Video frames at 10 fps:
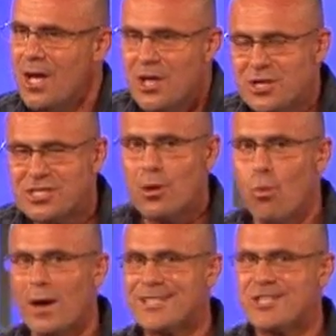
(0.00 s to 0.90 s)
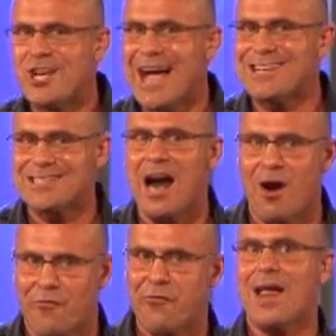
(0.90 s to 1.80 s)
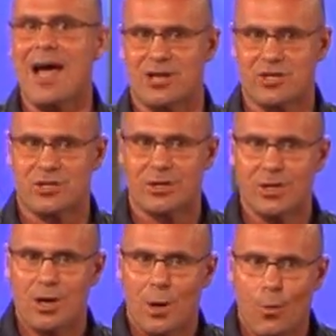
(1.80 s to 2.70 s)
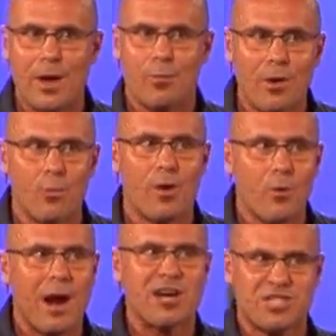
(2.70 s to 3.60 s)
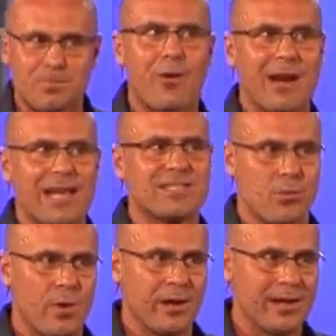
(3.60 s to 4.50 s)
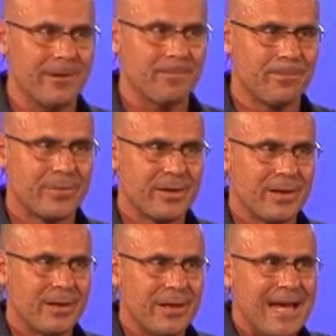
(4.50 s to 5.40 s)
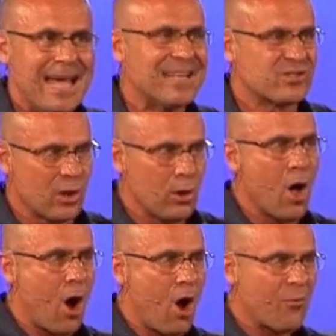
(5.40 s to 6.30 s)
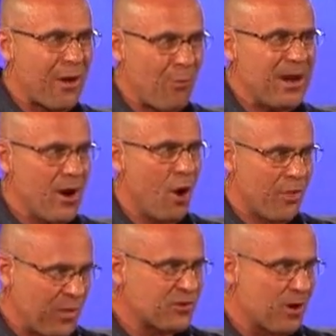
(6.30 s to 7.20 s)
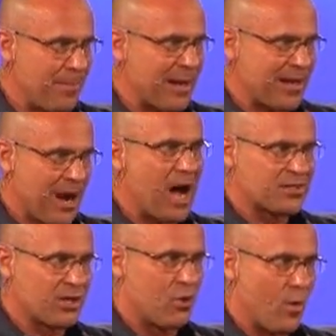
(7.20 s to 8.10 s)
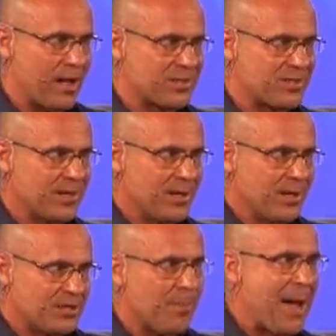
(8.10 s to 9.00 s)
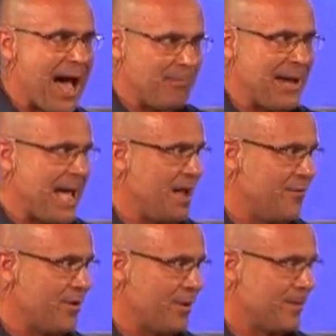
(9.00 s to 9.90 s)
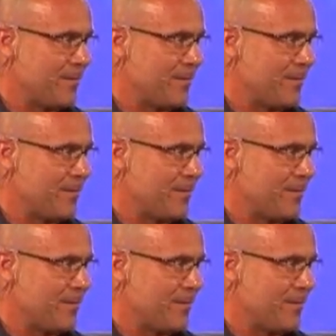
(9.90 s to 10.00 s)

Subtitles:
You see, what checks our flesh when our spirit isn't willing is the law, that we know that there's going to be a consequence to bad behavior.